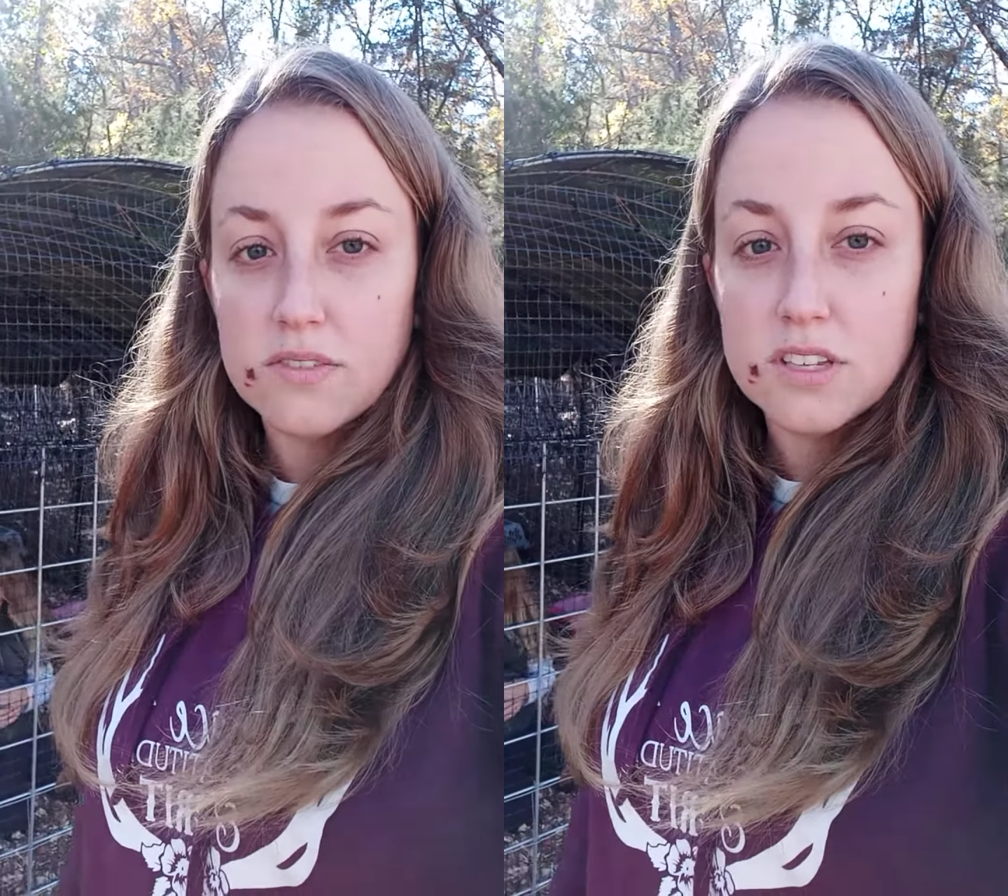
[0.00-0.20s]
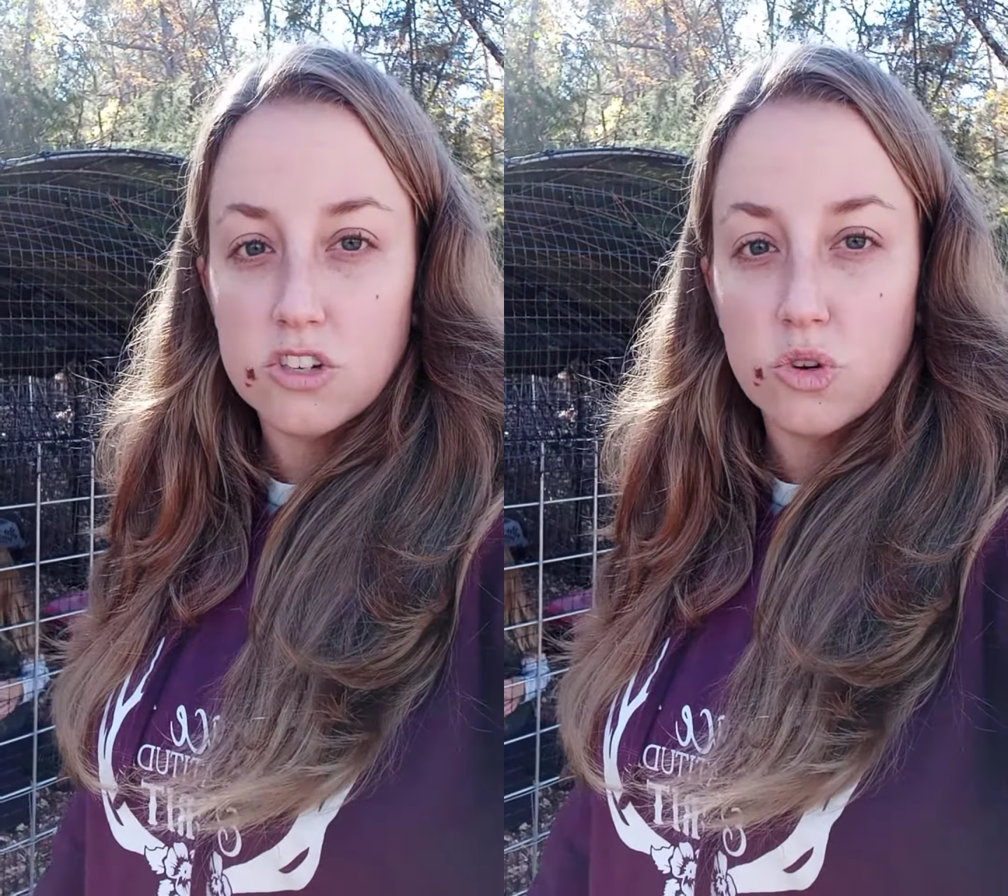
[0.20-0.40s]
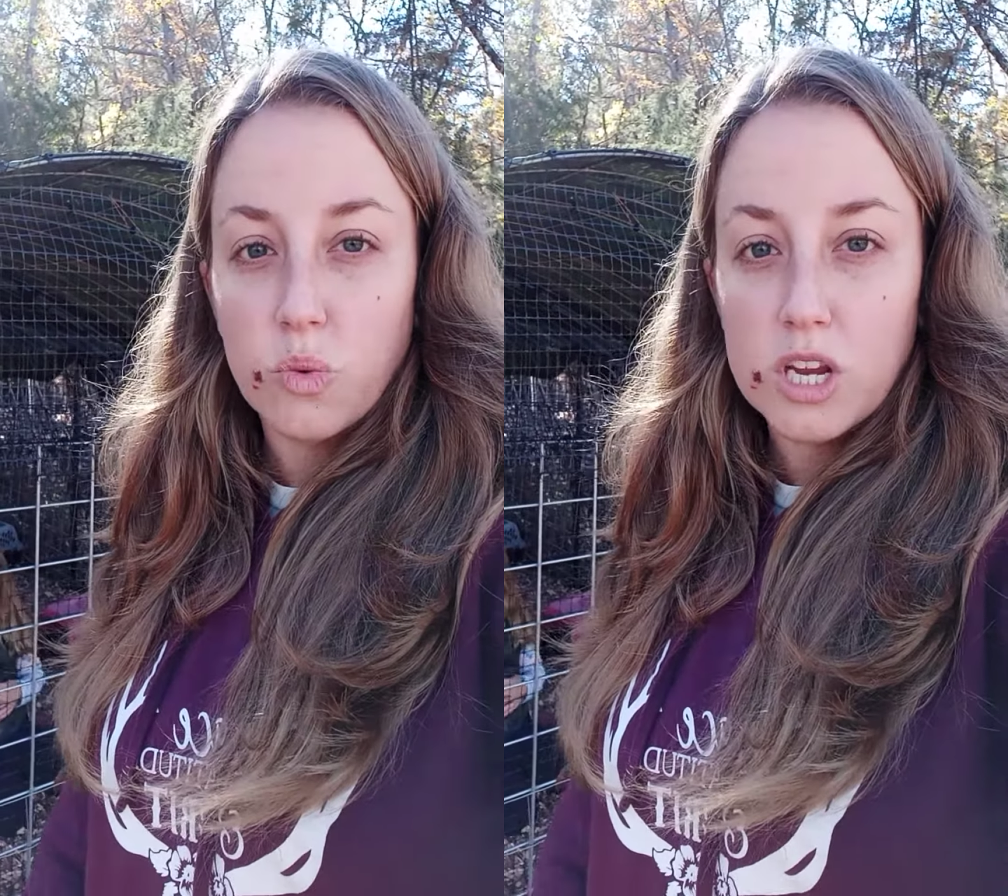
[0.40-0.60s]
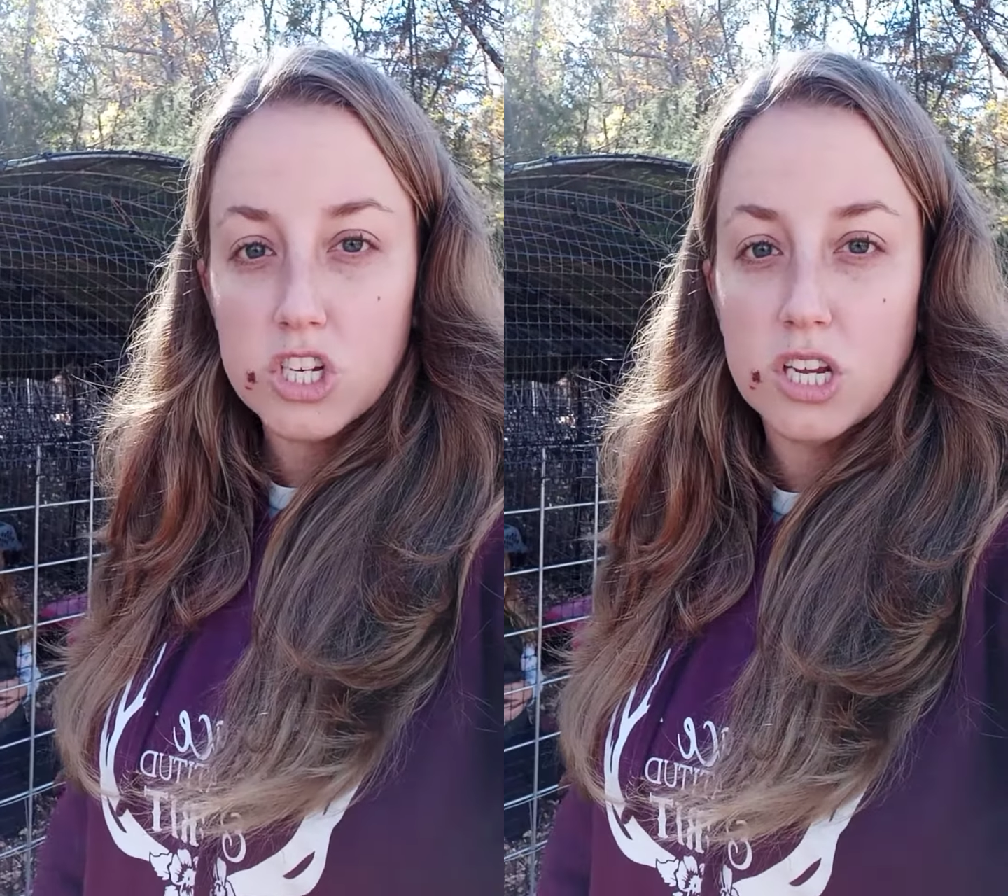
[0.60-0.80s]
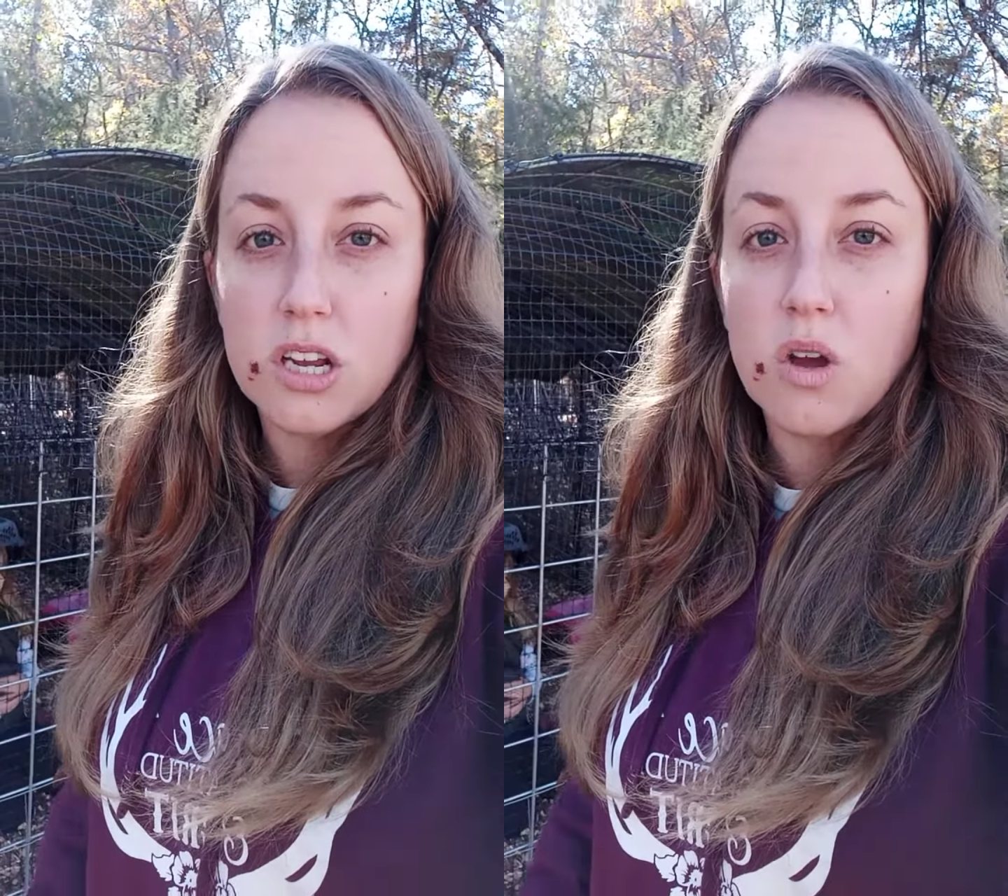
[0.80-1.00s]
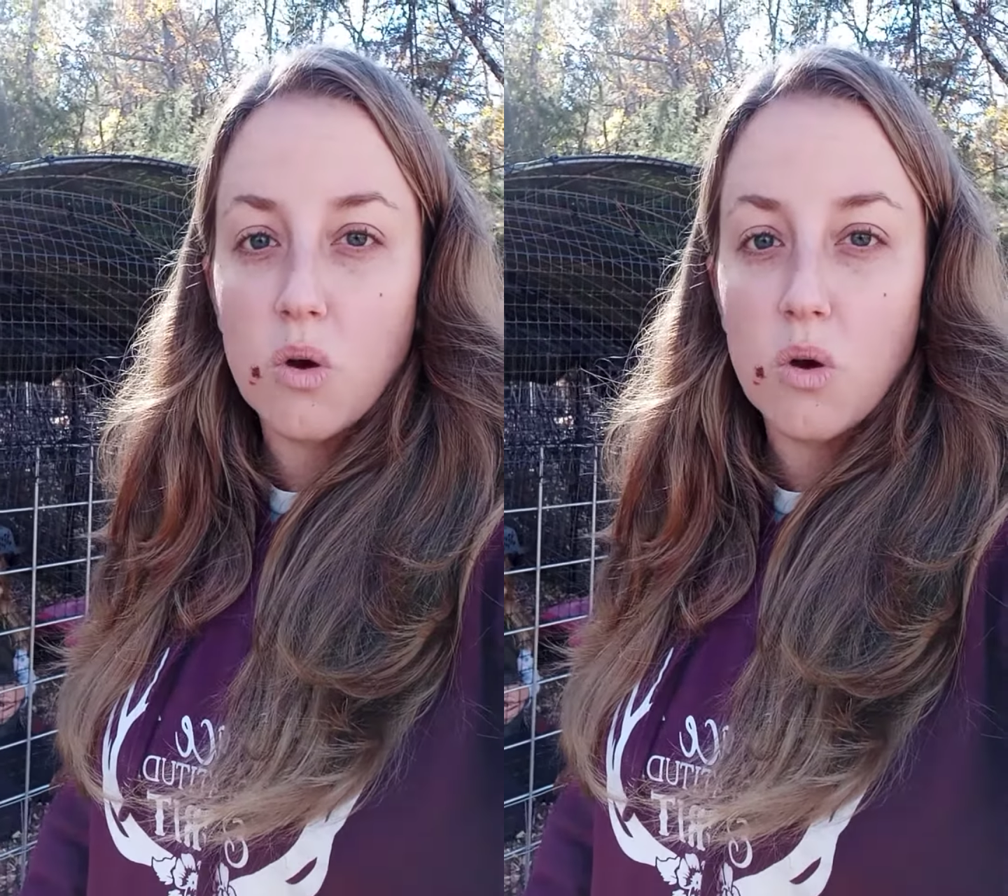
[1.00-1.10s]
situation,